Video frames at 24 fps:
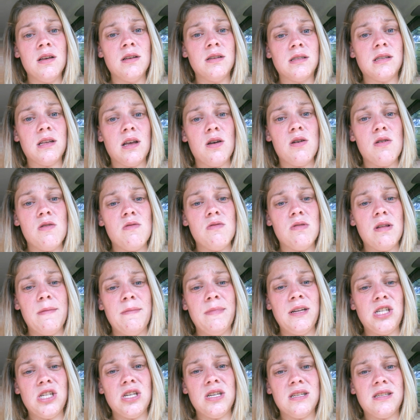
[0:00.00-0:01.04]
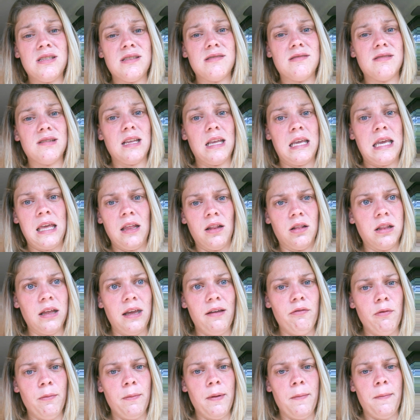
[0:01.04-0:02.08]
So let me just
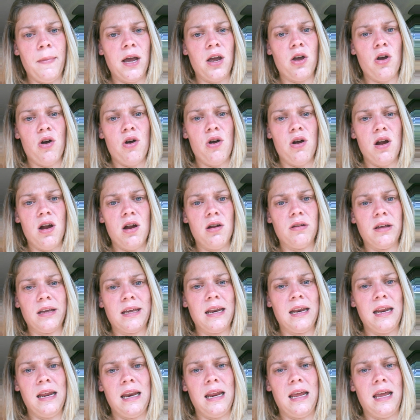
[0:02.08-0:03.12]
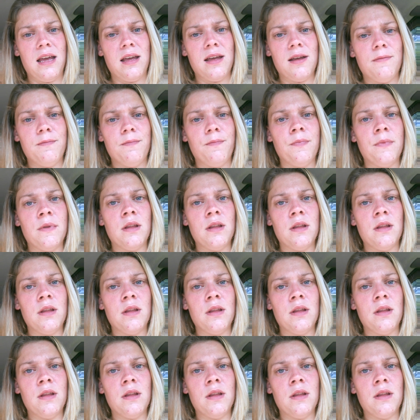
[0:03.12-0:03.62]
leave him in my car like an idiot.